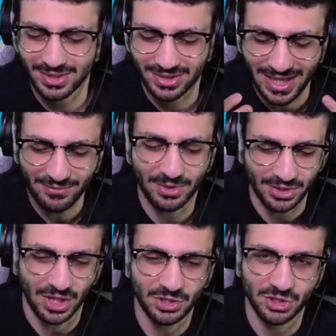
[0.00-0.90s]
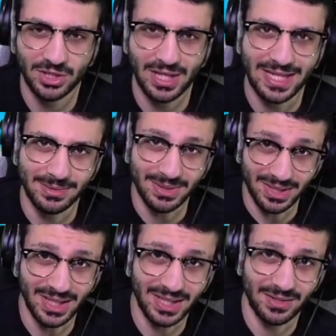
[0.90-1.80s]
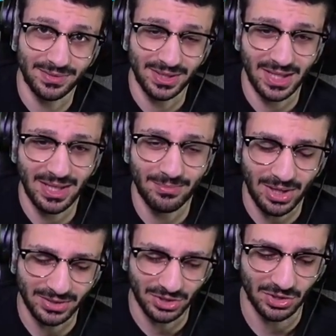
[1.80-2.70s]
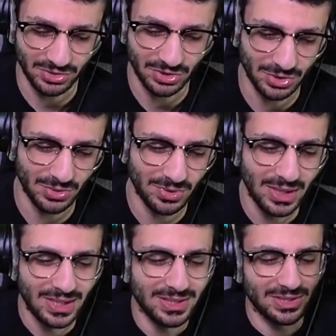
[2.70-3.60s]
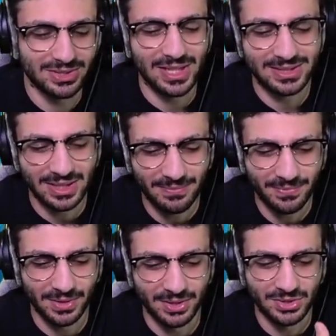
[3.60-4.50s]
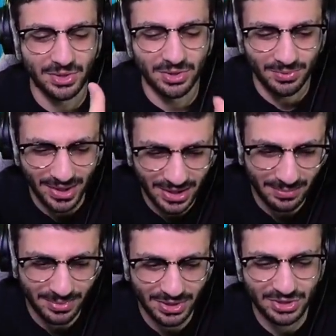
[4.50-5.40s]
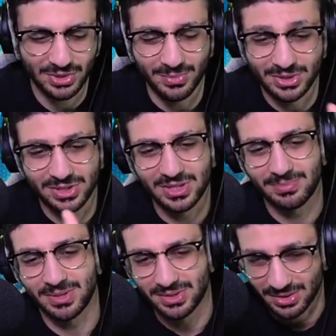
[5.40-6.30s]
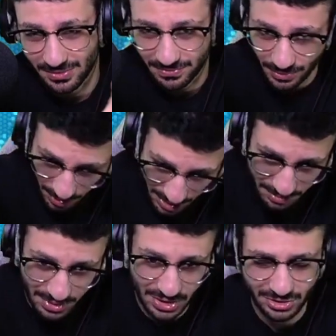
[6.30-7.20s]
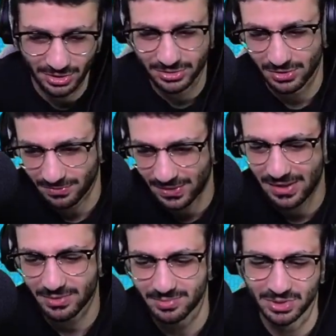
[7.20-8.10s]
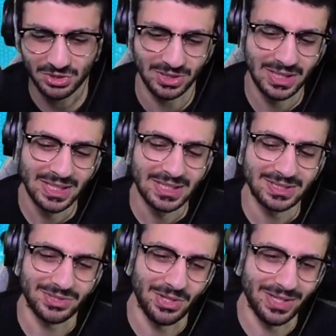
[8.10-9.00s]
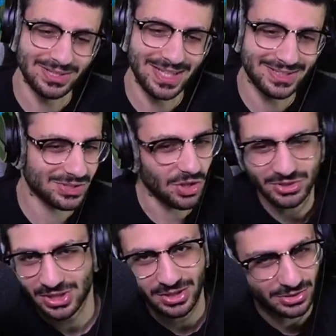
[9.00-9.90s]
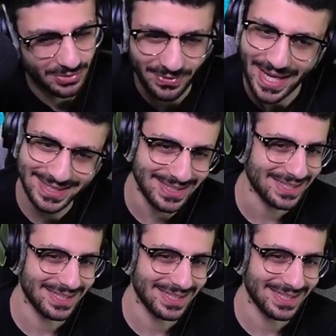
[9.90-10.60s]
that reduction at the beginning of the game on turn 2 just sets up for the turn 3 completion, which is up to the turn 4 completion or turn 5 completion. So it just goes a little too fast. I think